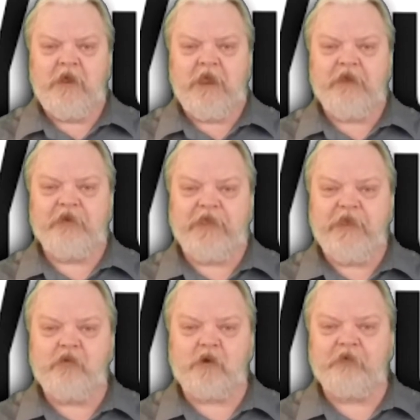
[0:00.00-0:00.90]
in the
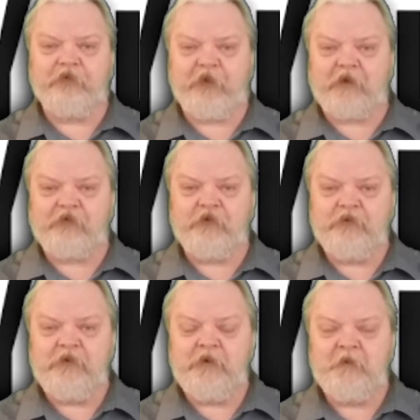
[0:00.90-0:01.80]
keywords
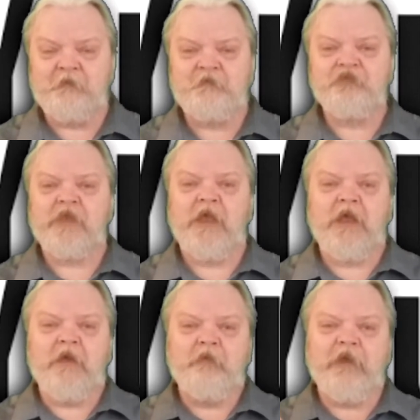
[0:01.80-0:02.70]
section,
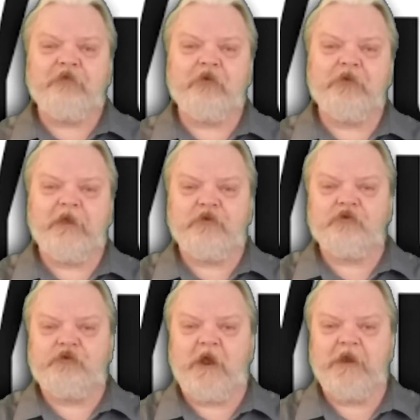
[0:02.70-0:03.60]
make sure that your
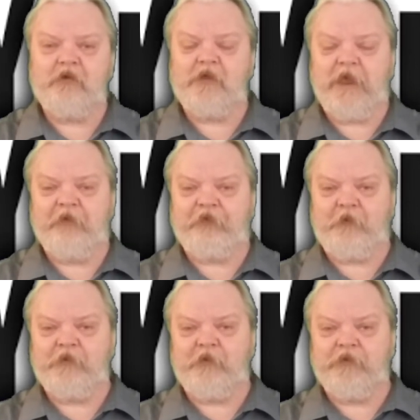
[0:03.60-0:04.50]
title has
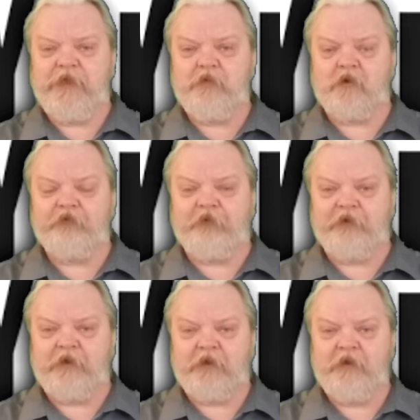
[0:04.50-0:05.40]
some of them keywords in it,